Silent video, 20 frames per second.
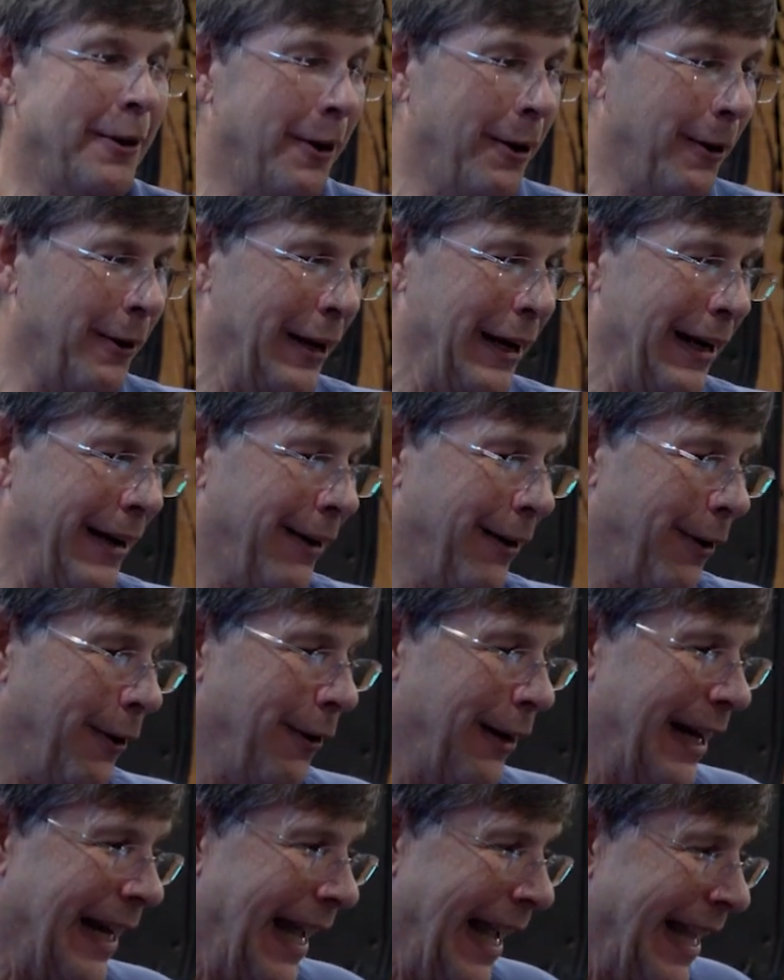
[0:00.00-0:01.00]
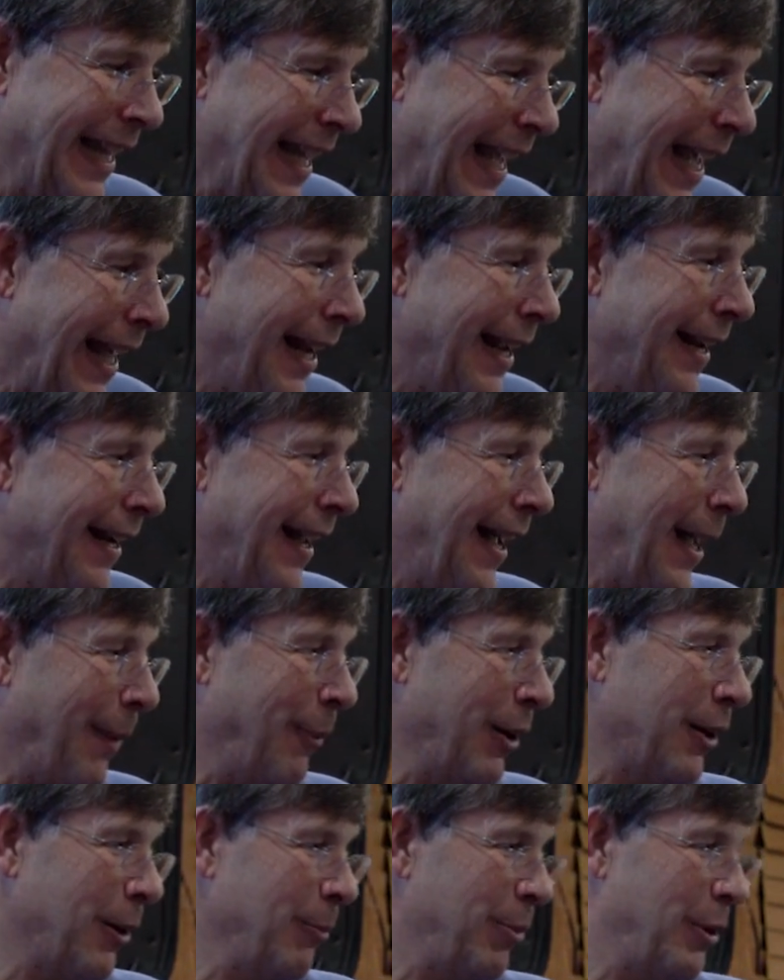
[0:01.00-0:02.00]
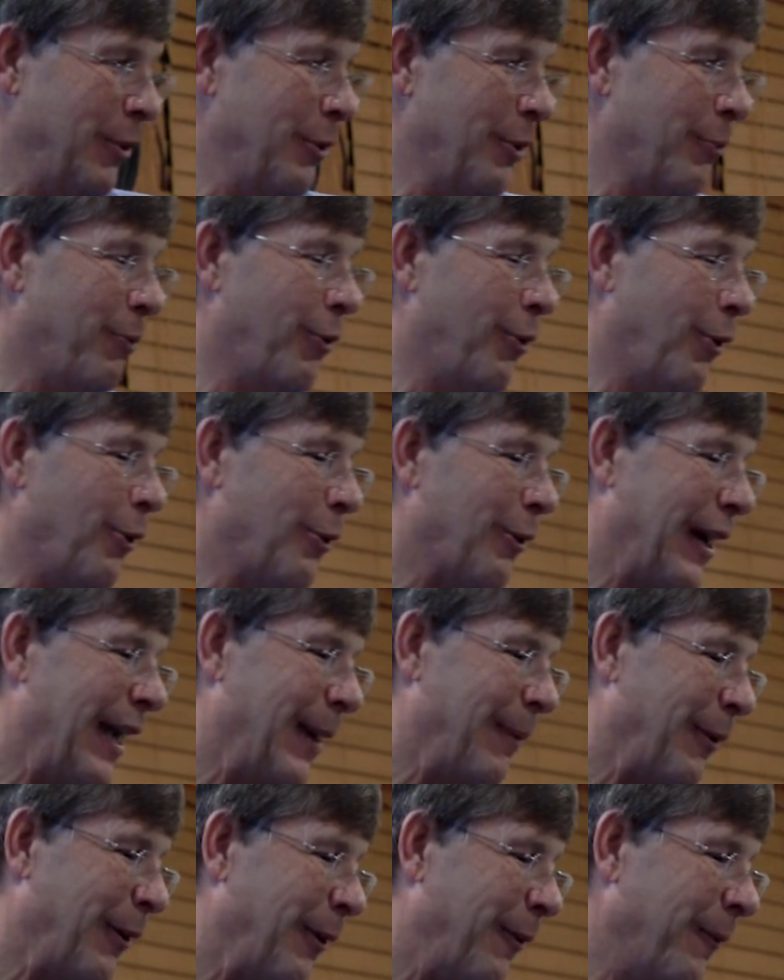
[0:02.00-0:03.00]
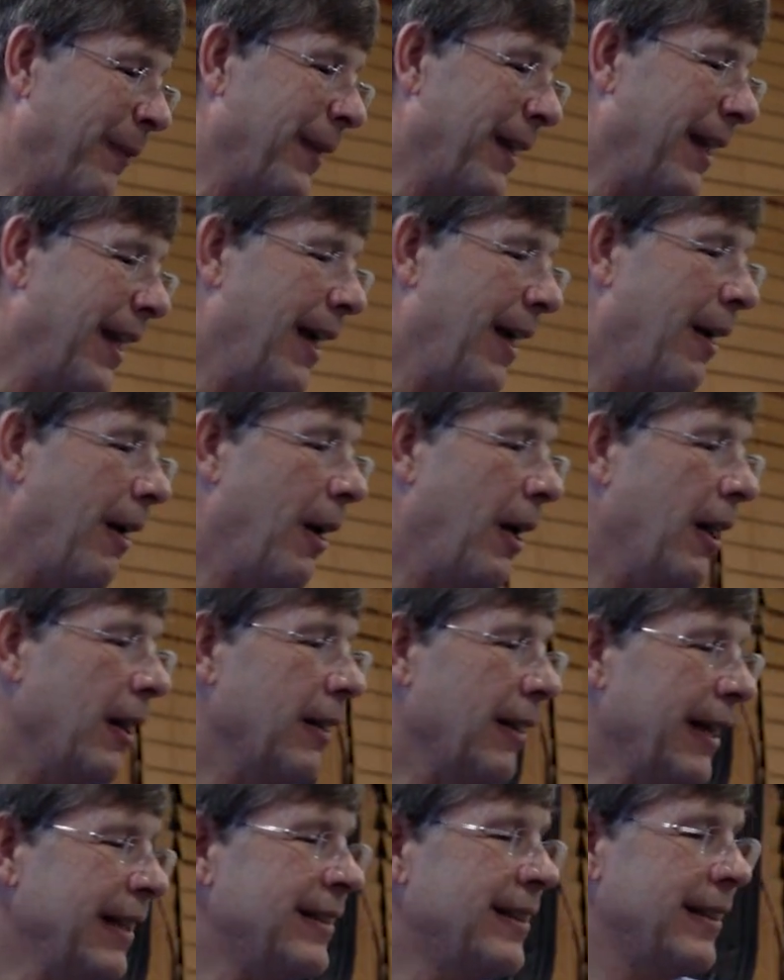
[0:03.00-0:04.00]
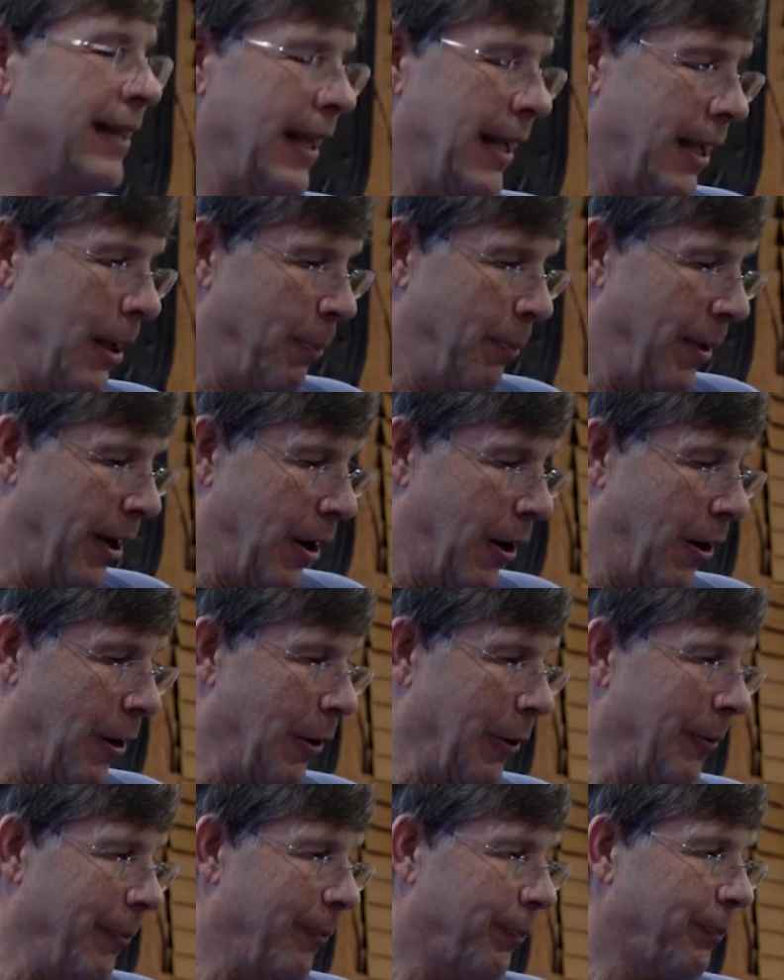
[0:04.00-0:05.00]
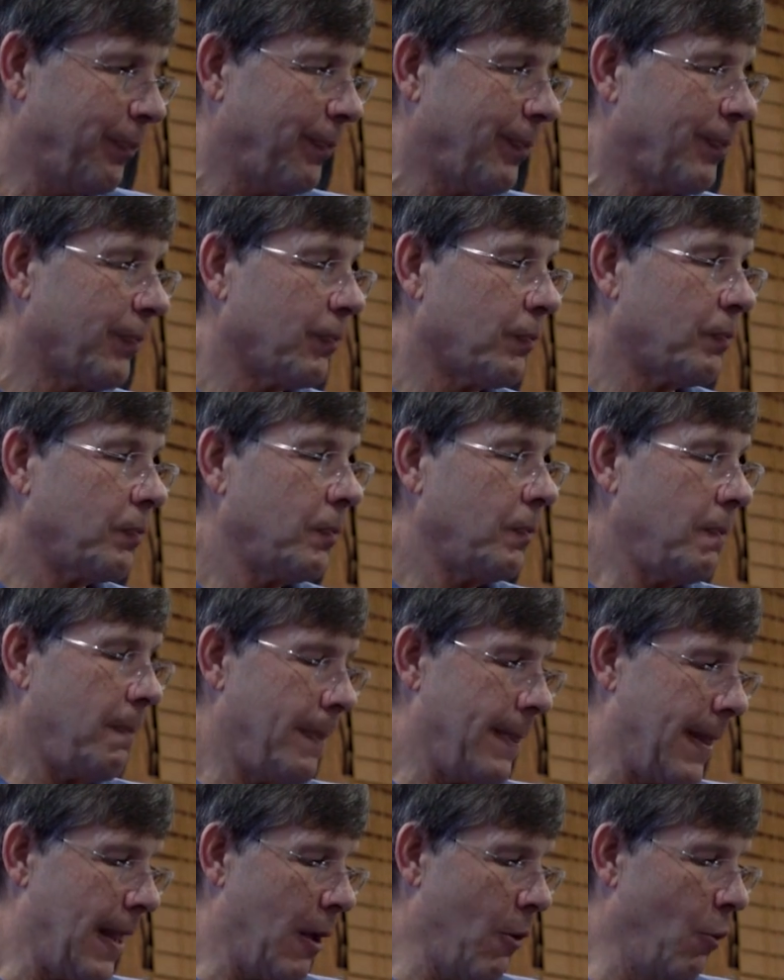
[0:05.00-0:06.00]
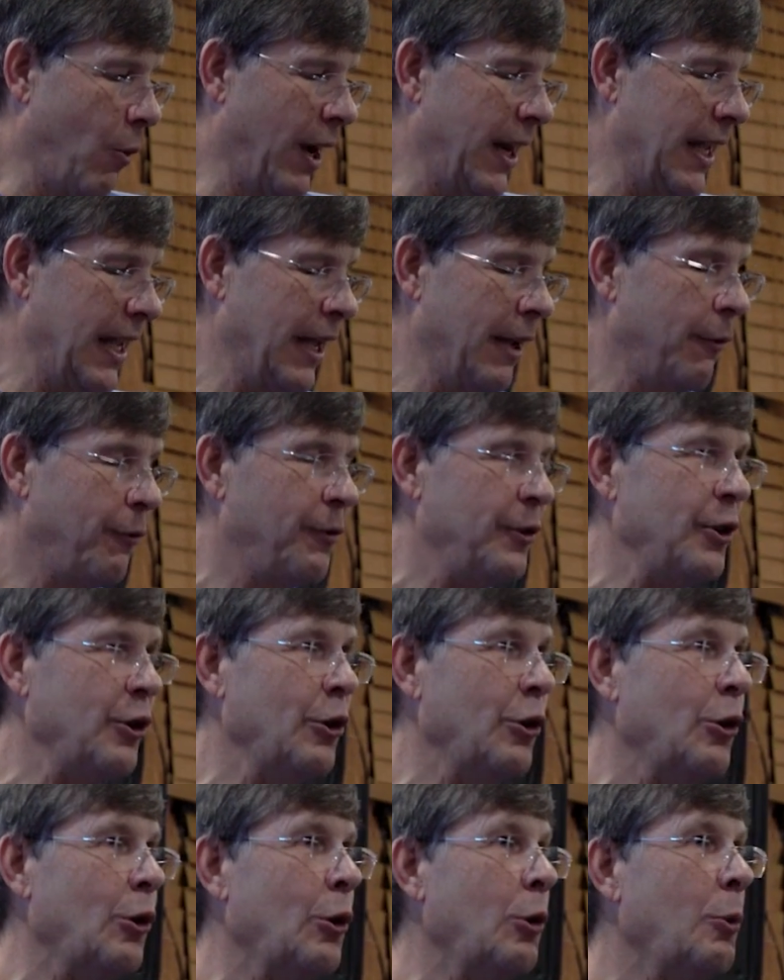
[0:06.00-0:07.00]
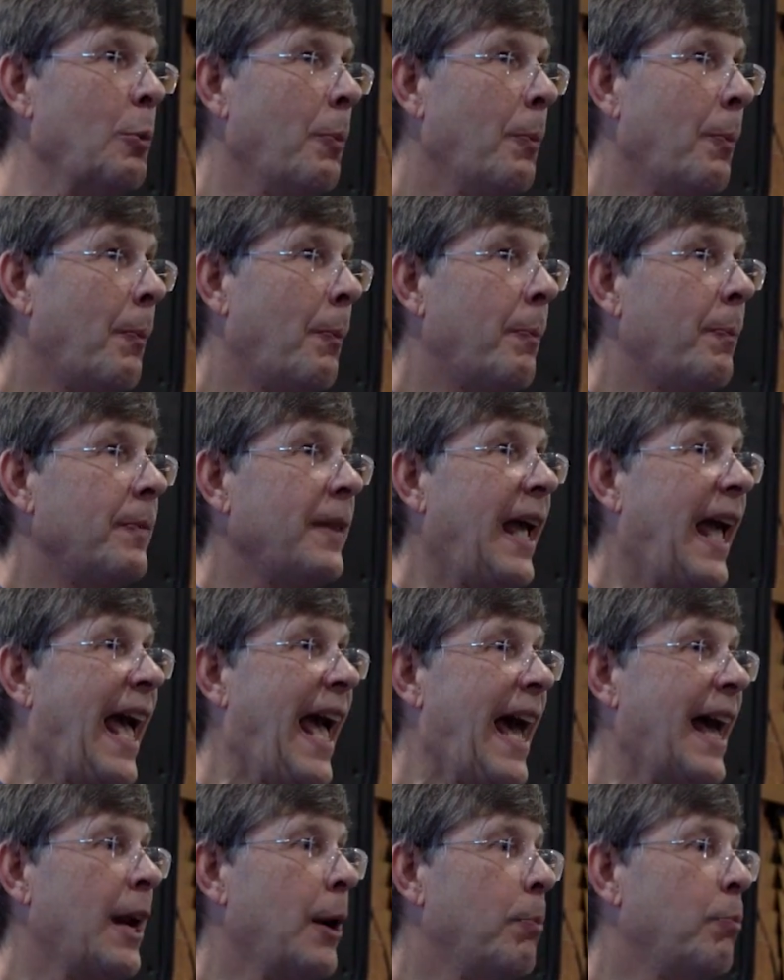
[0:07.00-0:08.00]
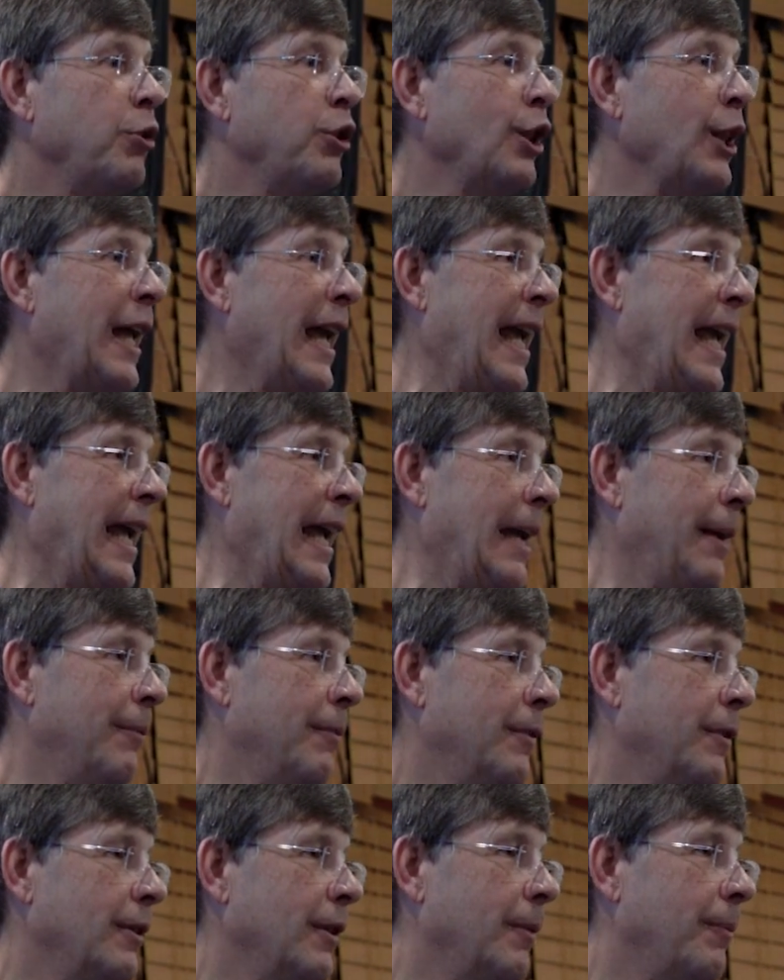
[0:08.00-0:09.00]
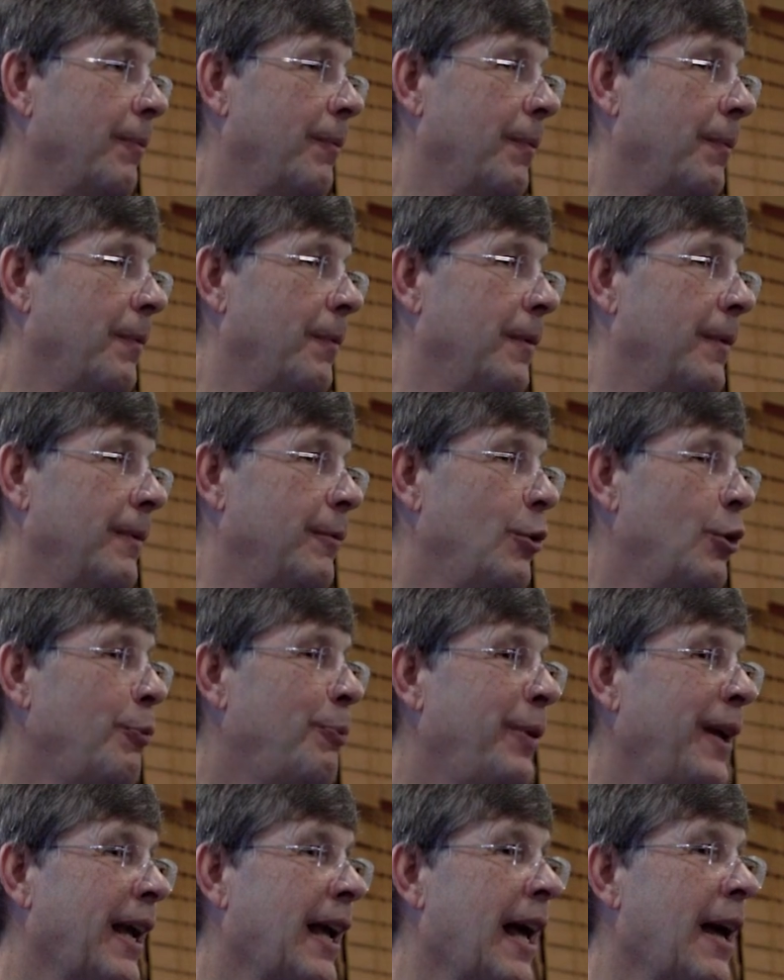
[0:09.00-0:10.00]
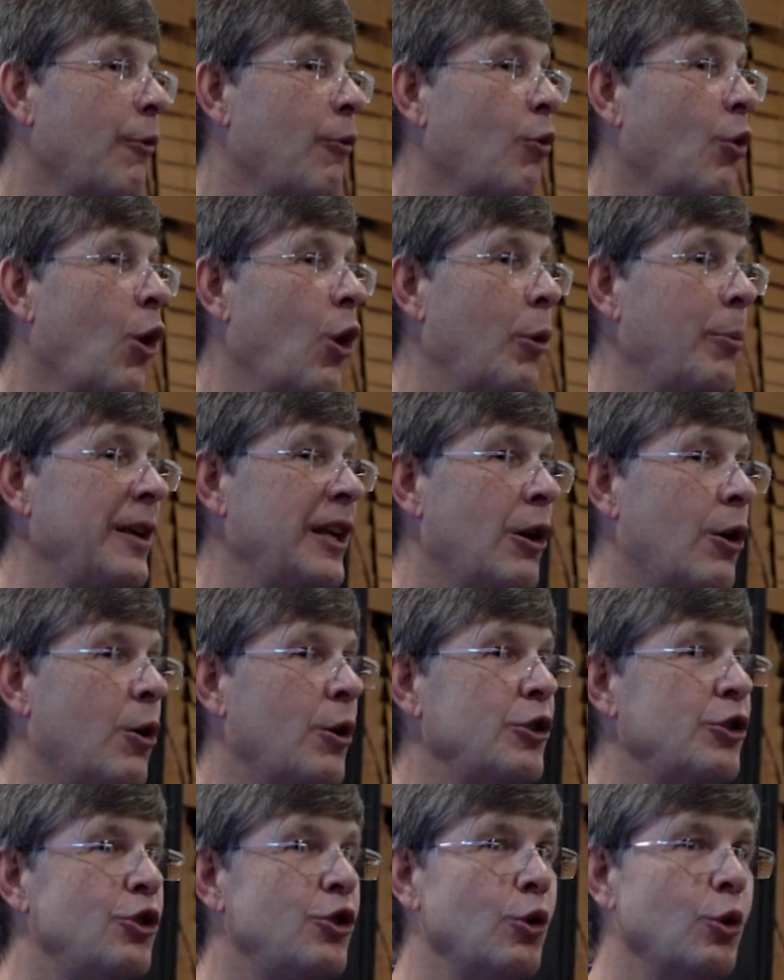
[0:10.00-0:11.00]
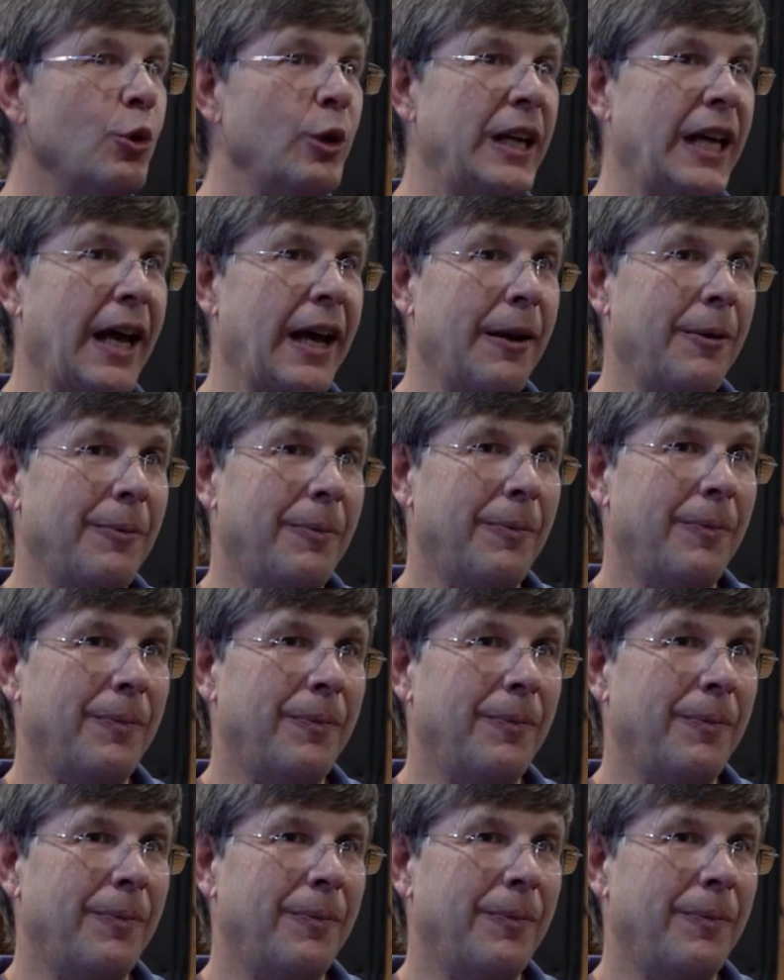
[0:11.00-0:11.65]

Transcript: All right, all right, I get it. I'm a computer programmer. Let's think about what if you had a play. We'll pick on Romeo and Juliet.